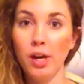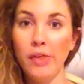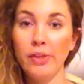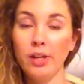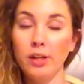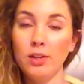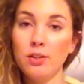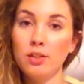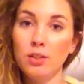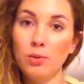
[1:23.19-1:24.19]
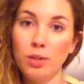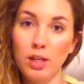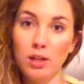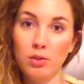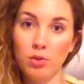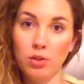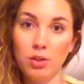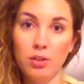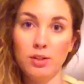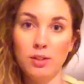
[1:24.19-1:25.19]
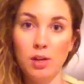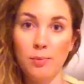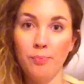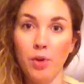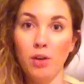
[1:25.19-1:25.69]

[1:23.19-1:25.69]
and then I also went ahead and ordered some